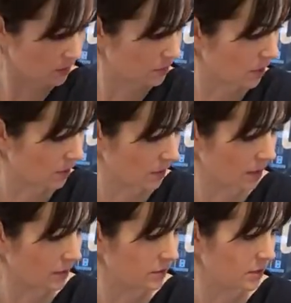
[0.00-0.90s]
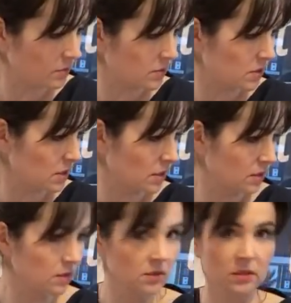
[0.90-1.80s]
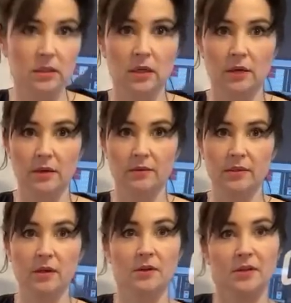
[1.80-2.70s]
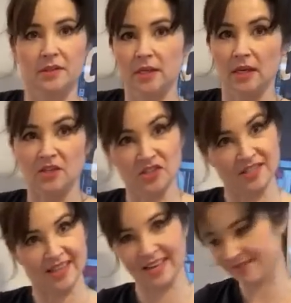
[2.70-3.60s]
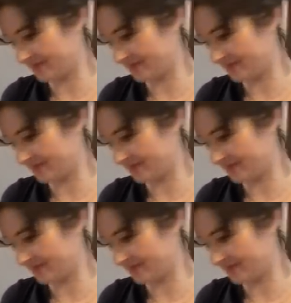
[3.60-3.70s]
No, Coco, don't start. Coco is, oh, you can see her. She's there.